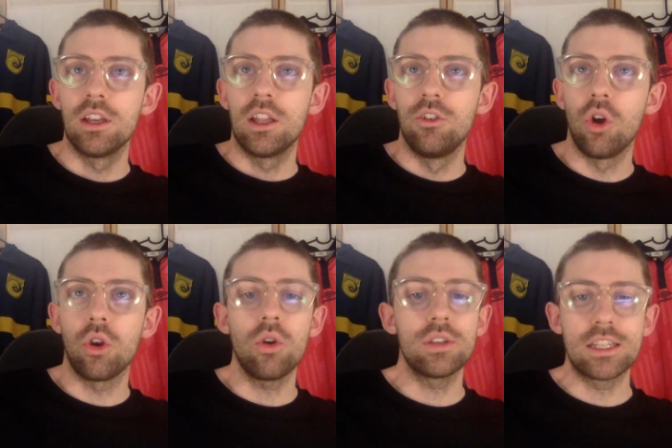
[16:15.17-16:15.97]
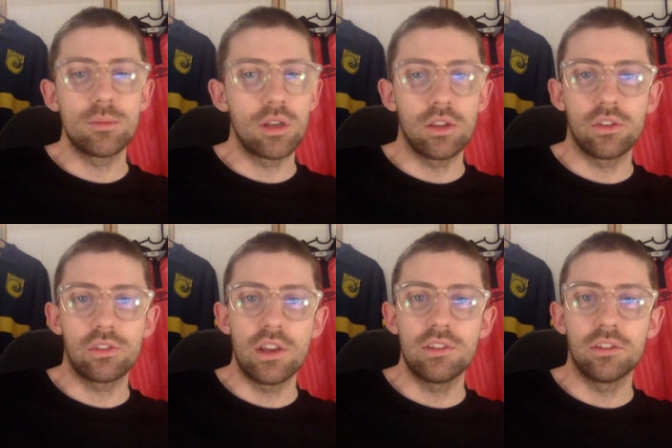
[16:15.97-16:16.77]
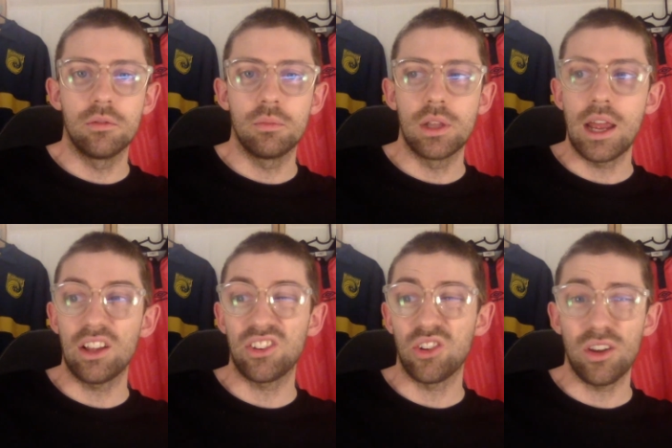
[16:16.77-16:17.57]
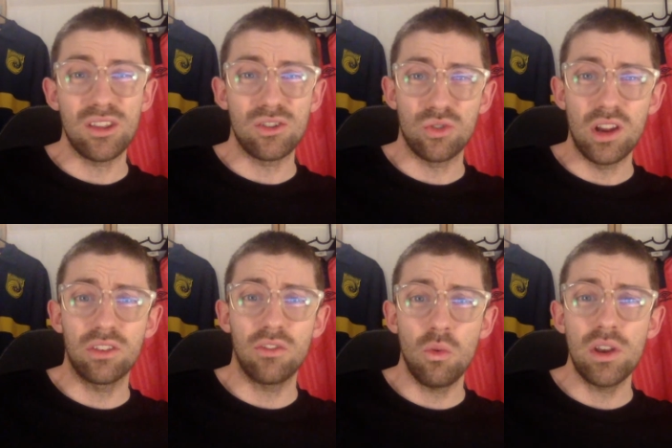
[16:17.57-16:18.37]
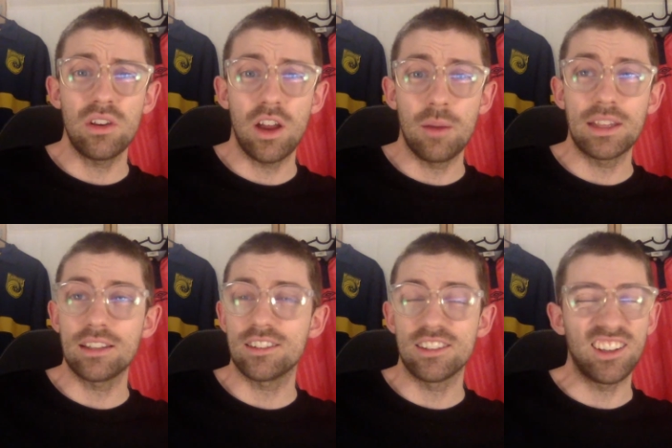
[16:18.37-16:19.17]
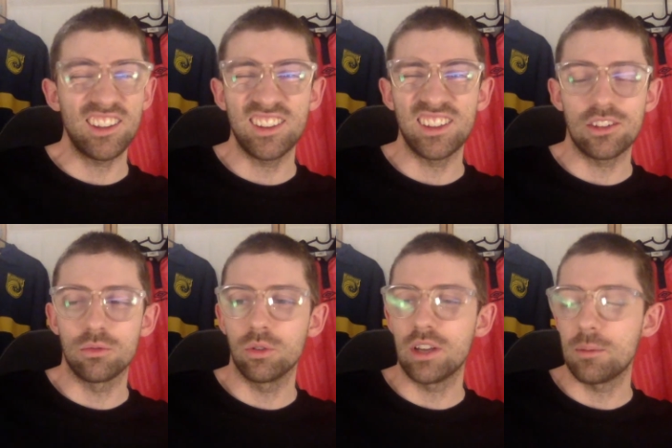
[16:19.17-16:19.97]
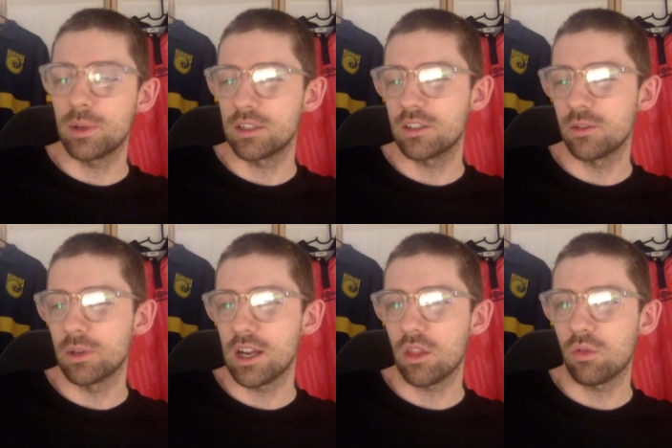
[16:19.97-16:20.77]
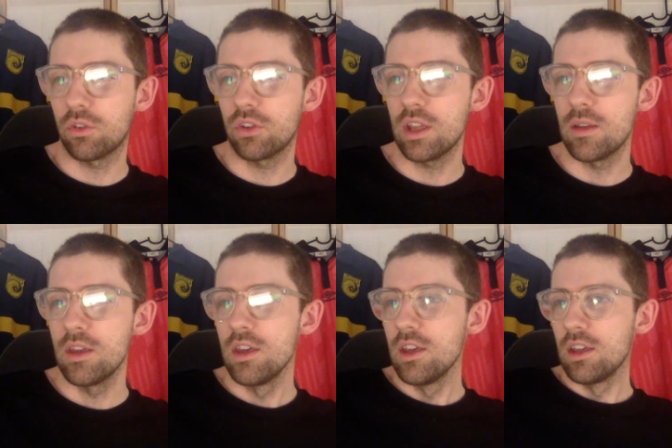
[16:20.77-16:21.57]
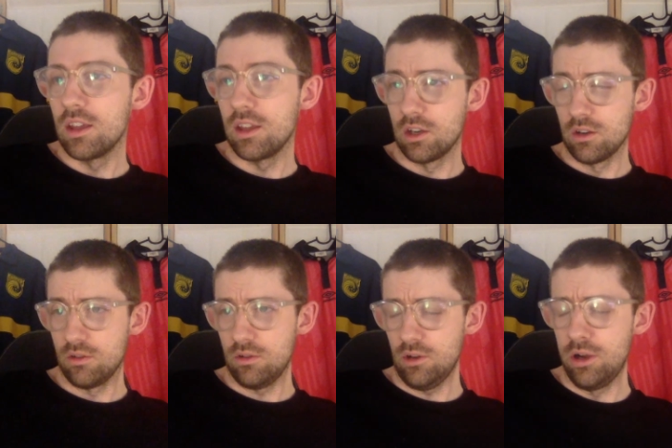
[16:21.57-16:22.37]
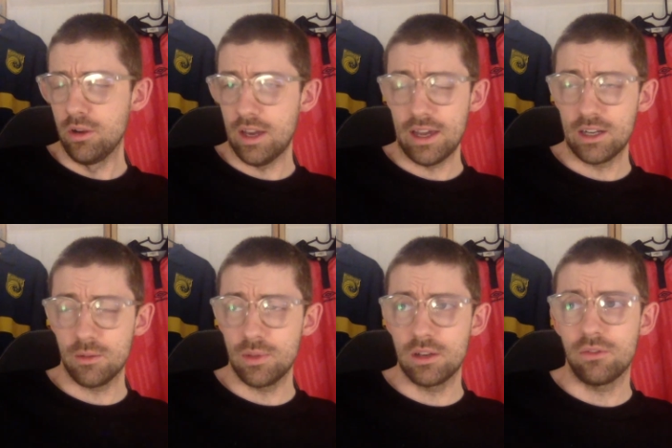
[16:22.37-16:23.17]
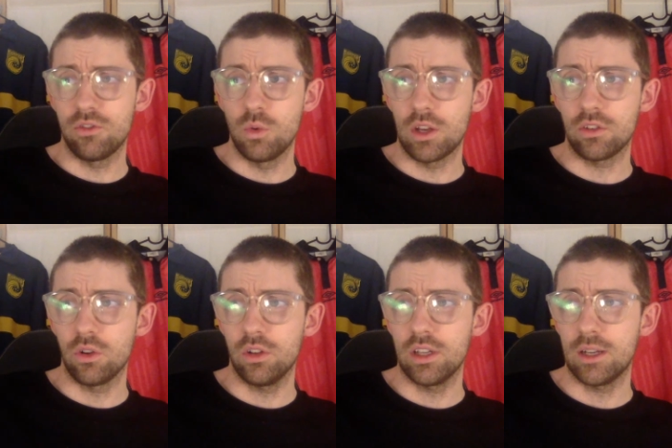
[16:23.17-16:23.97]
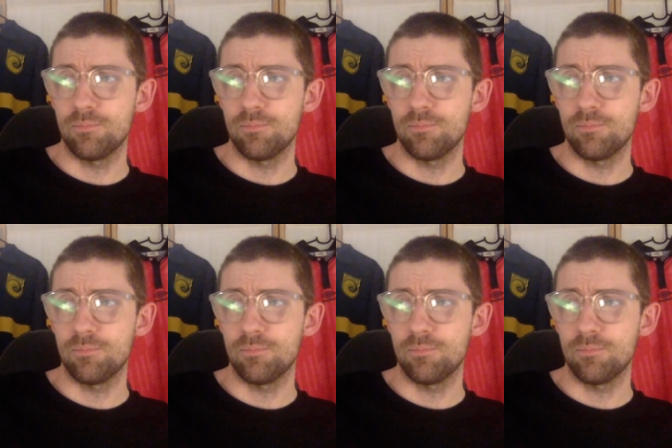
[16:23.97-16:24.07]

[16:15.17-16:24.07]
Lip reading: not only in the middle of the season, but outside of the transfer window. I mean, that's the other thing that's a real gut punch to Macarthur FC. You know, had it have been a few weeks earlier,